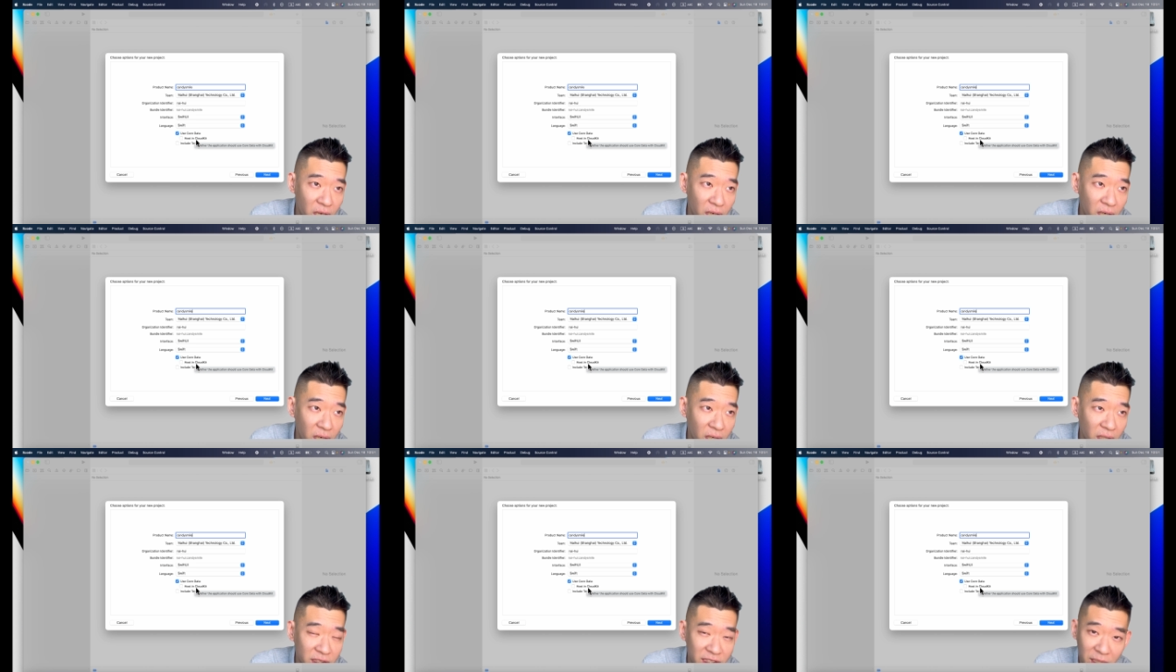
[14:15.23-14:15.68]

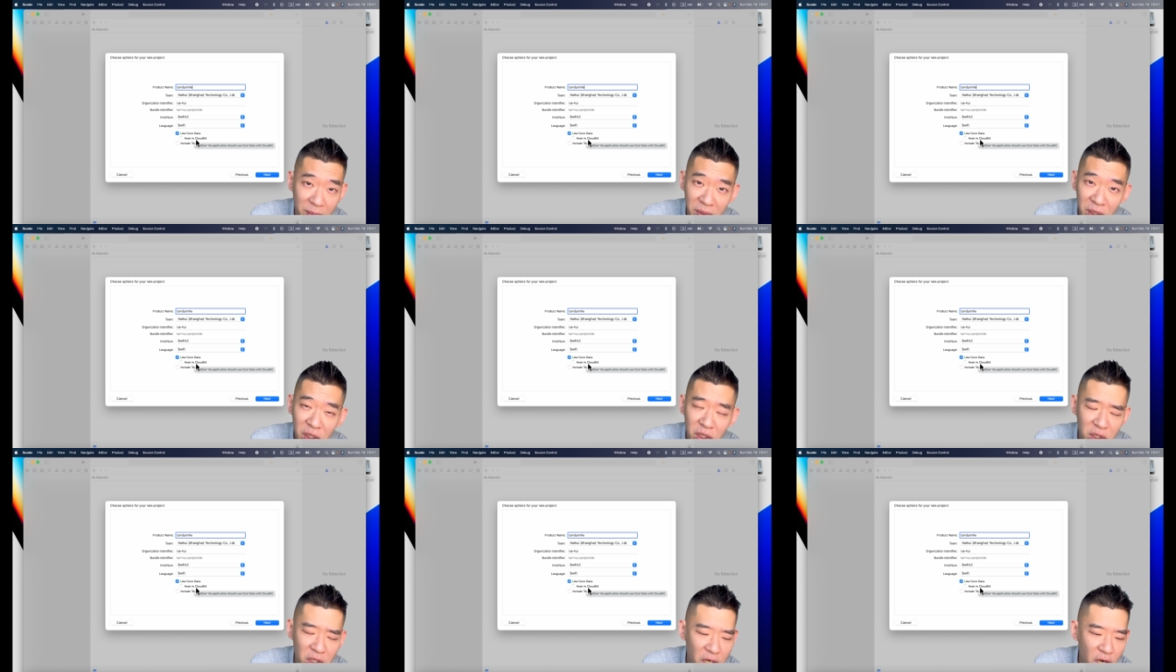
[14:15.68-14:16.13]
uh,
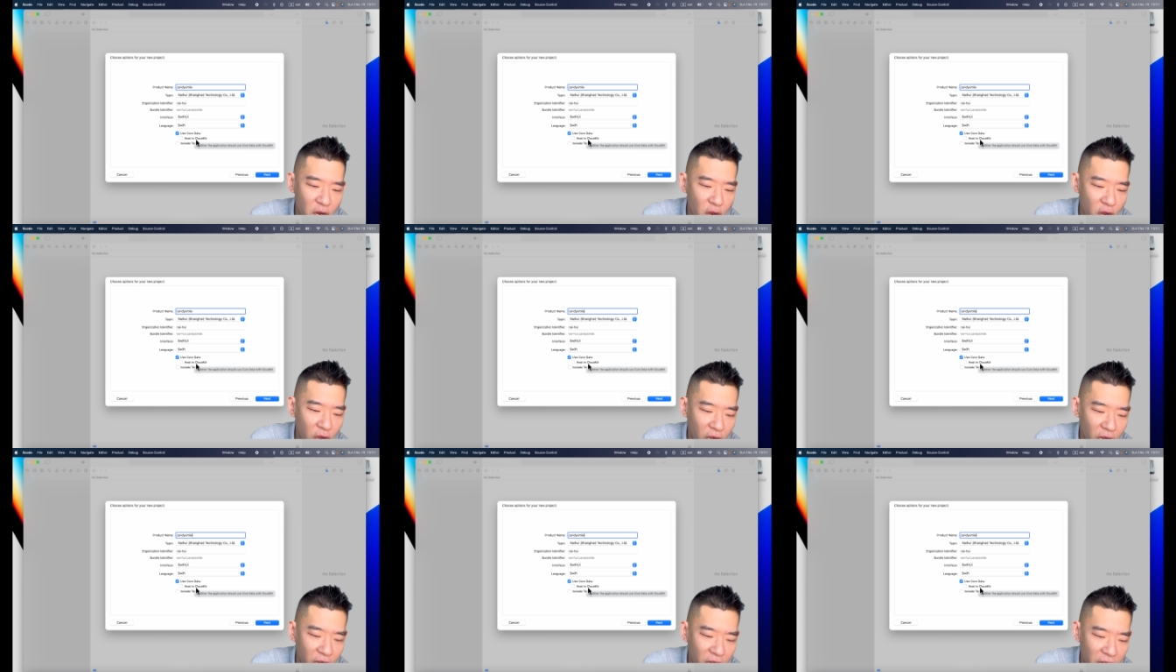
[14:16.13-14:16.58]
seminar,
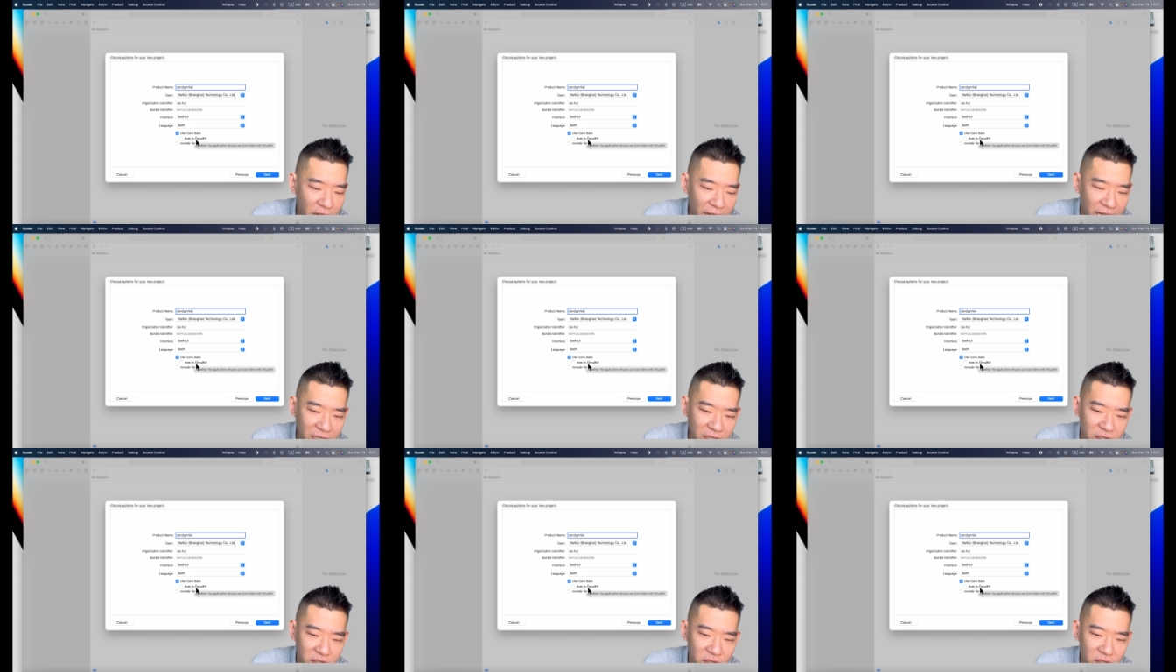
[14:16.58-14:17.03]
uh,
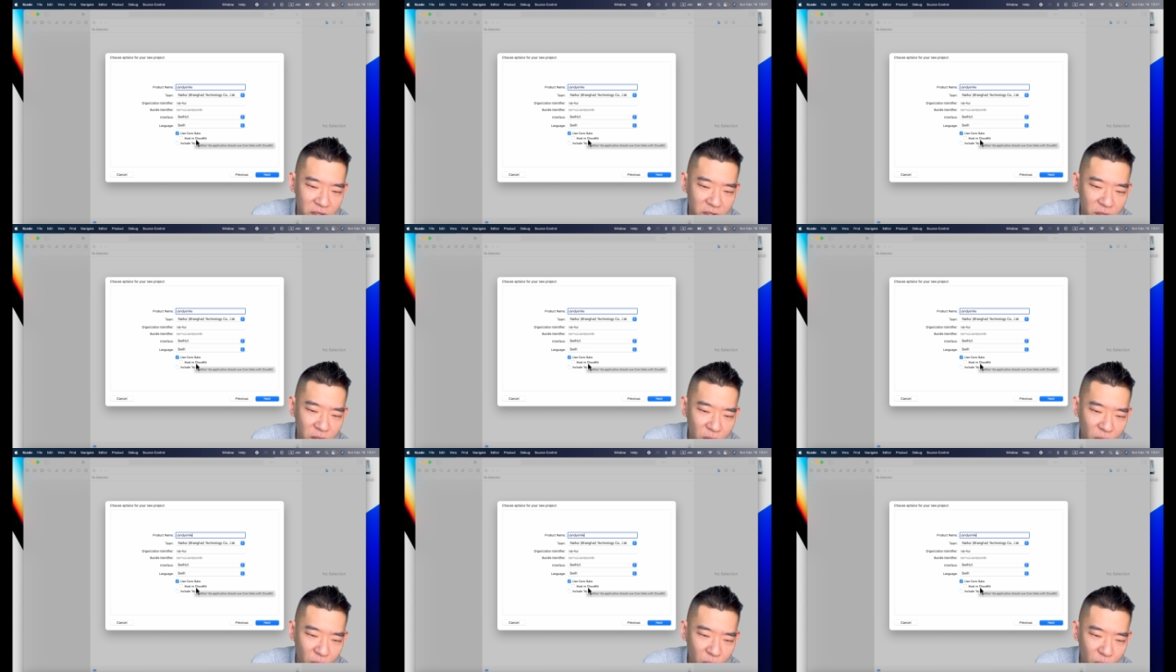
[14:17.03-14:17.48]

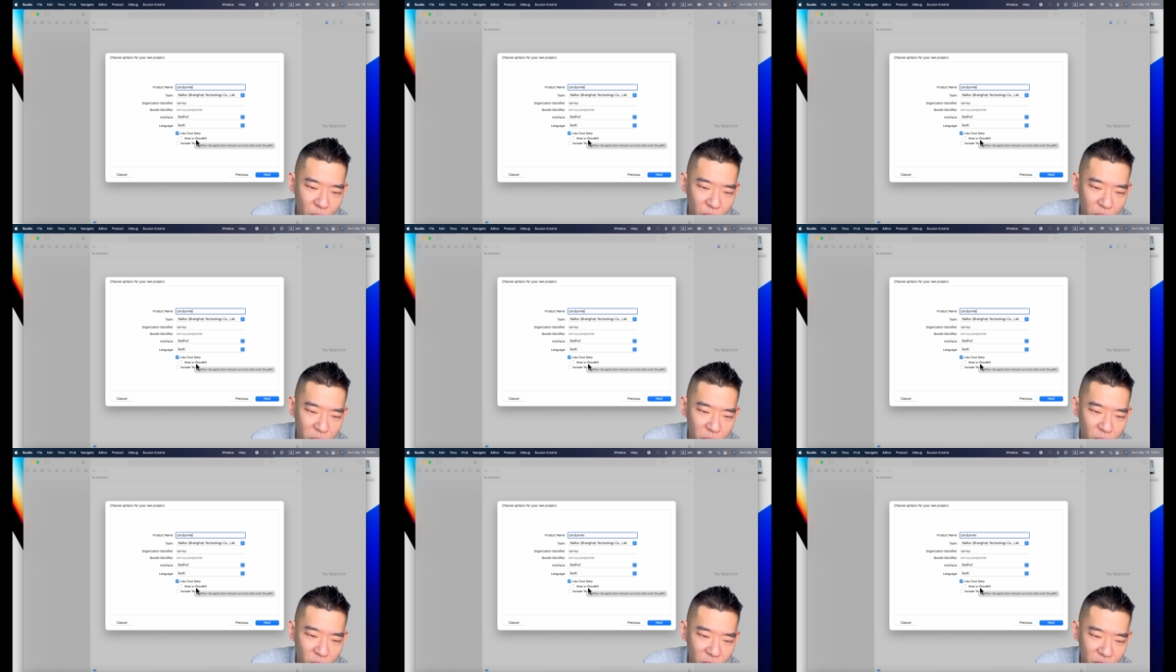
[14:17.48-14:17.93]

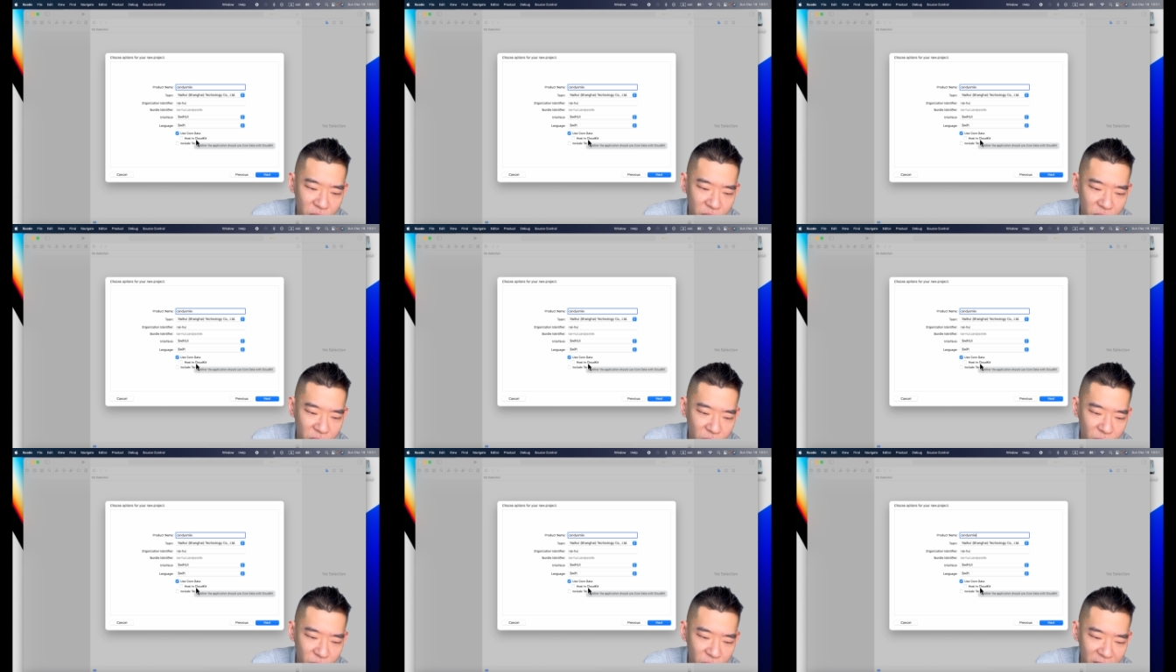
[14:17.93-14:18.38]
Xcode was
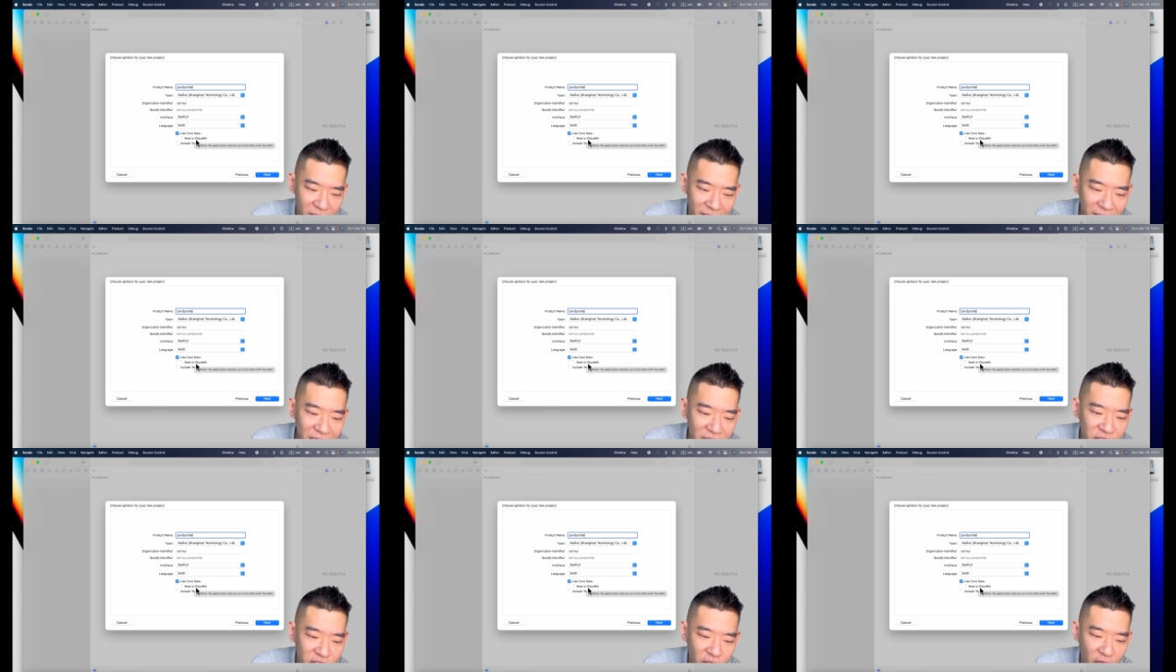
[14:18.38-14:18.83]

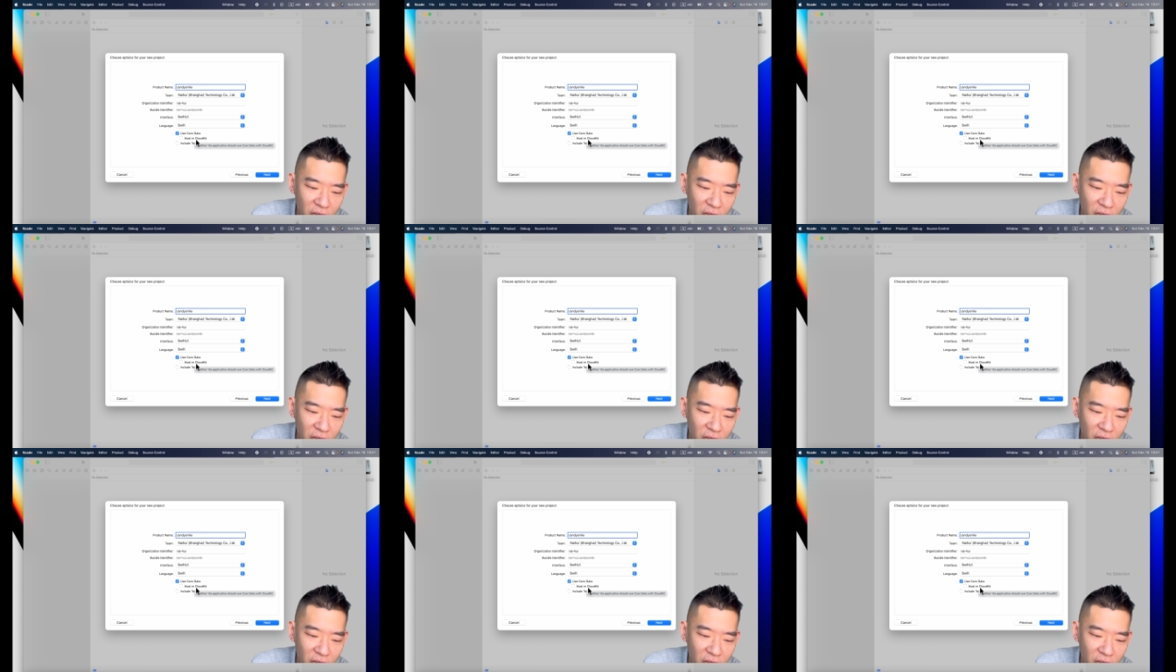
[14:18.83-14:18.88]
released